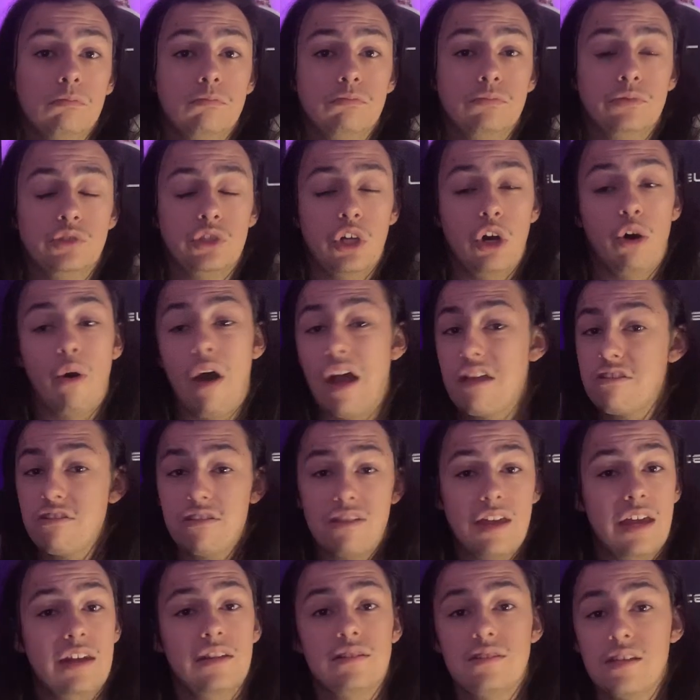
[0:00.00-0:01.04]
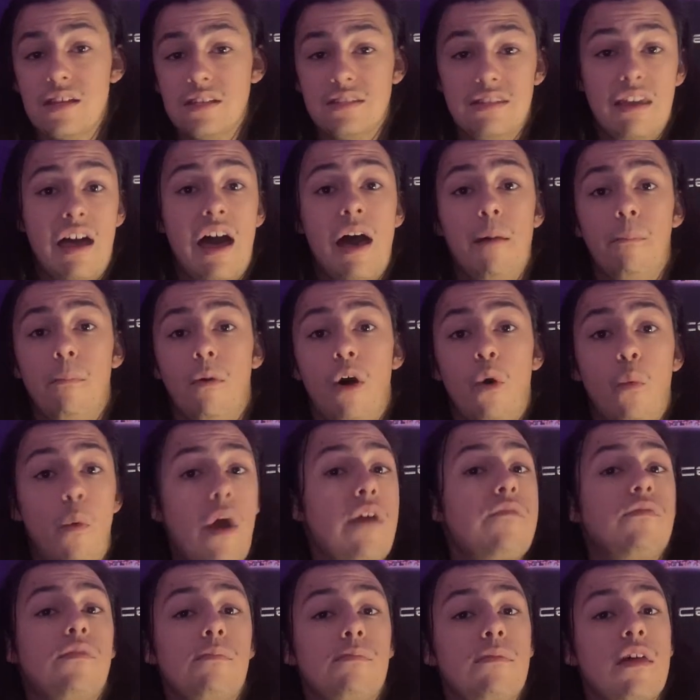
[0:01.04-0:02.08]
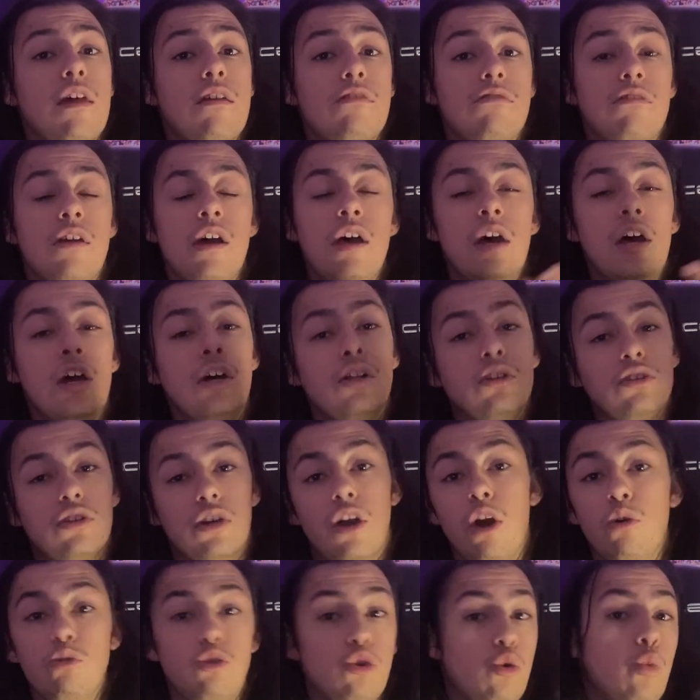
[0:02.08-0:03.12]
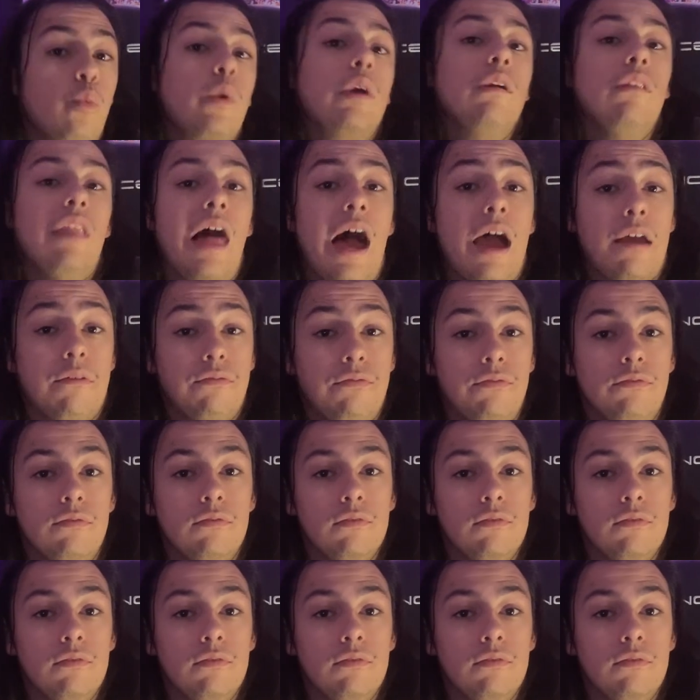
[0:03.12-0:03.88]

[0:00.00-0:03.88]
So I just had to take time away from this to go do real life.